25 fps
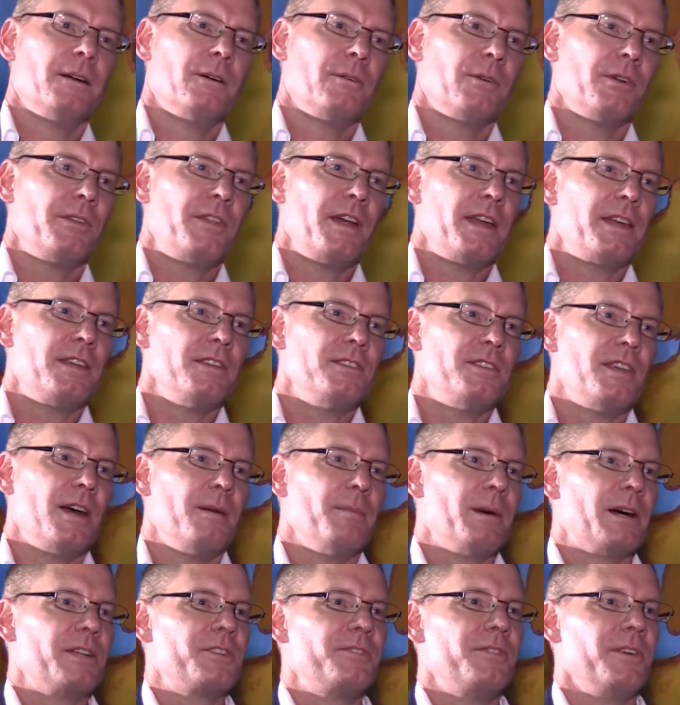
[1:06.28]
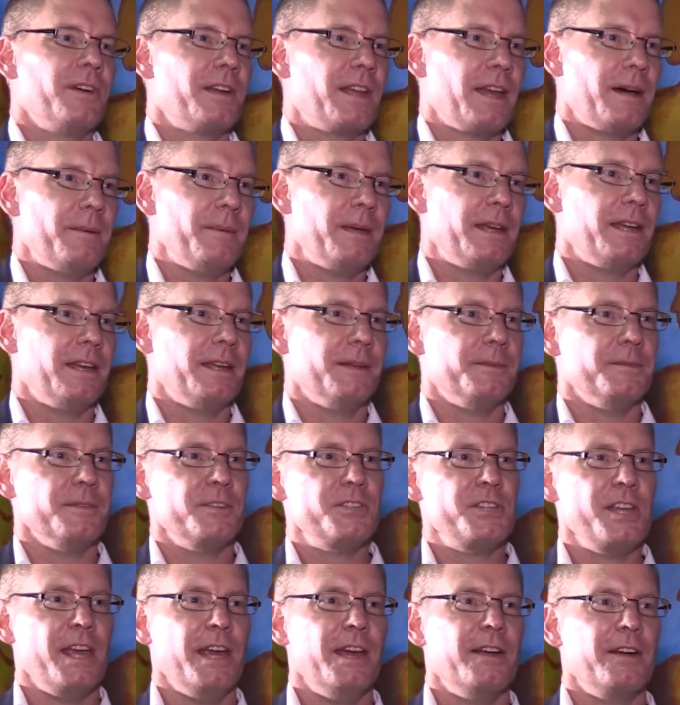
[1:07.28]
Well, thank you so much for coming and
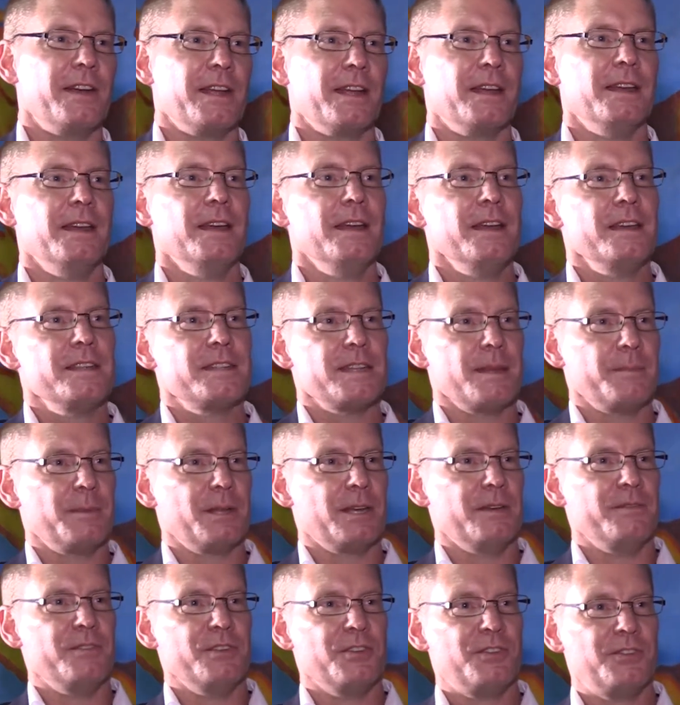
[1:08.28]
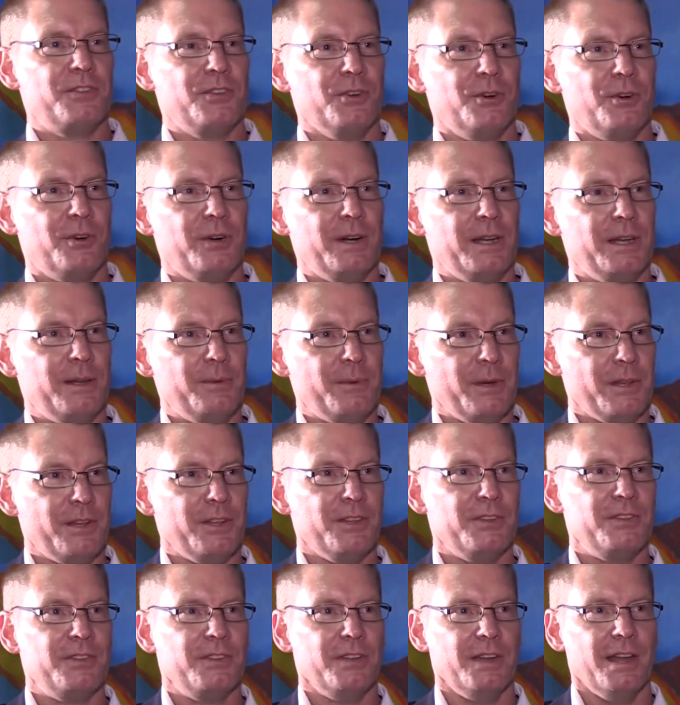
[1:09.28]
sharing something of your story with
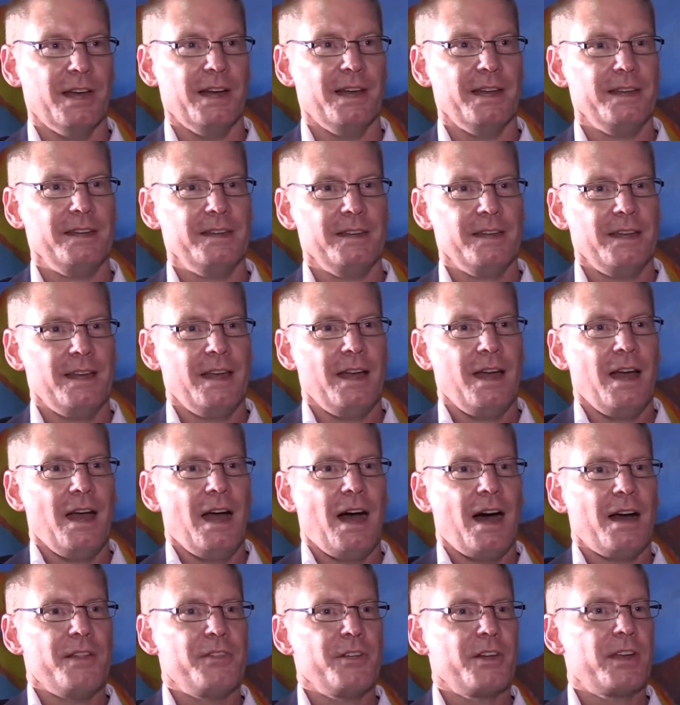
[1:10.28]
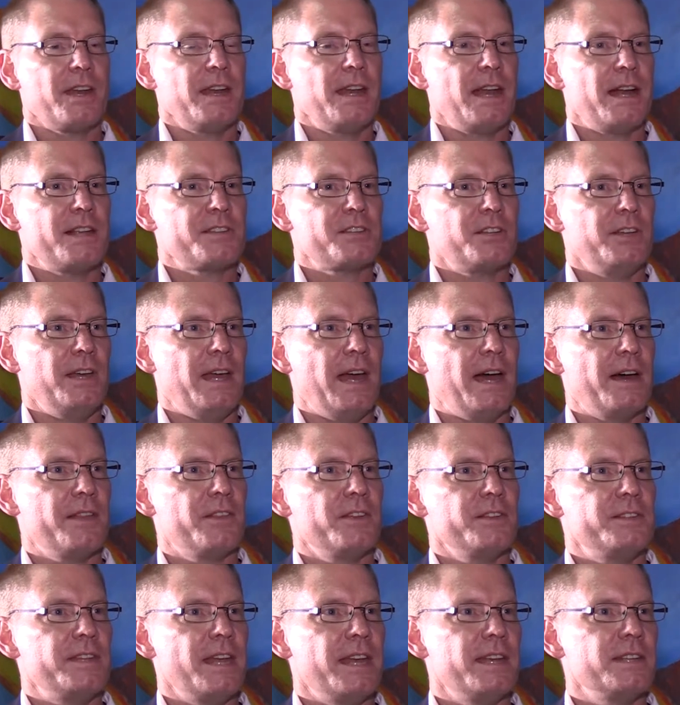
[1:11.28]
us today. I thought I'd ask you how
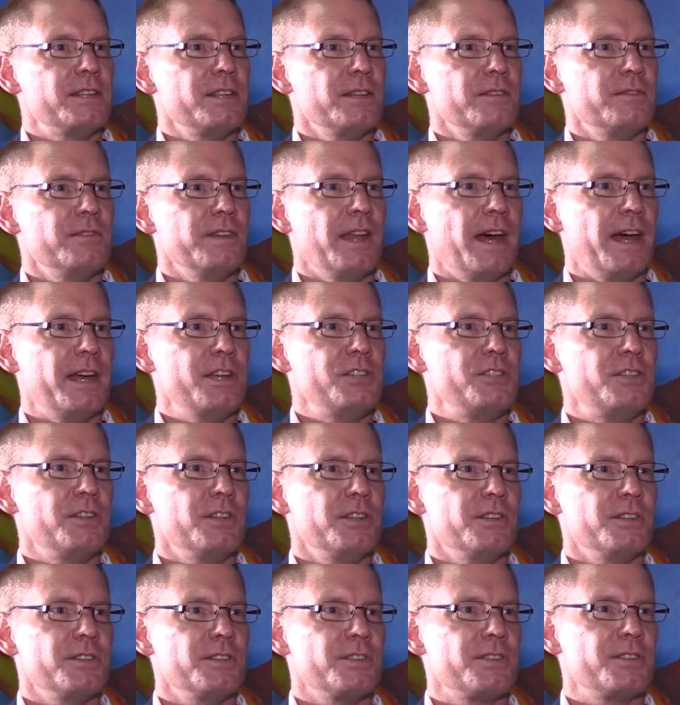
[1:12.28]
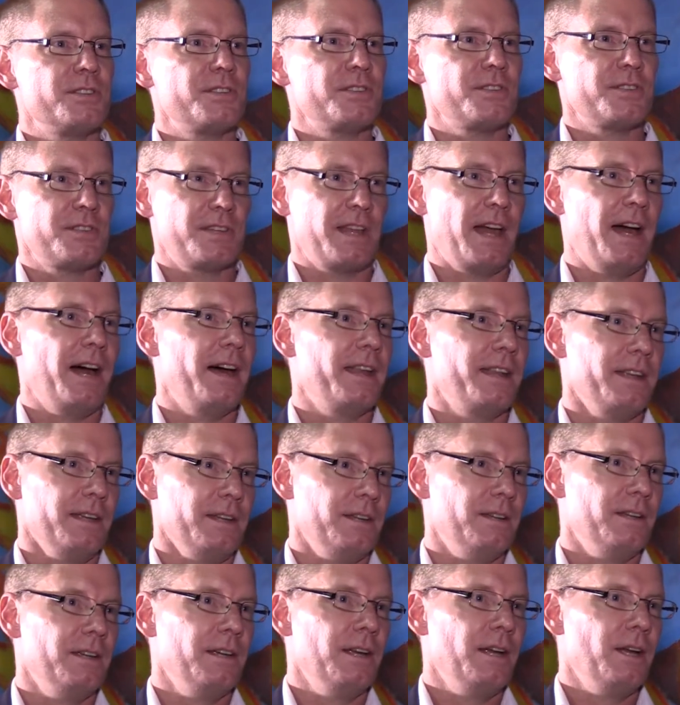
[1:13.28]
the Tent of Nations
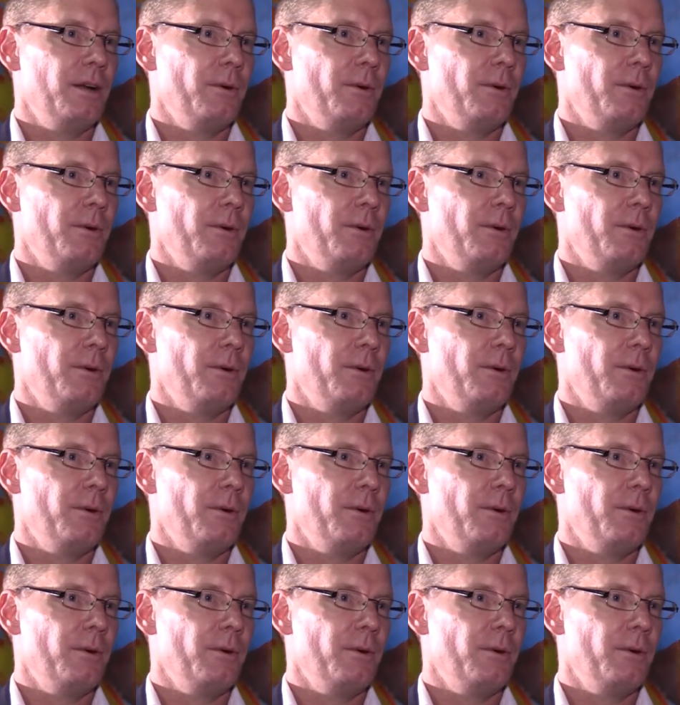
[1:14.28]
started.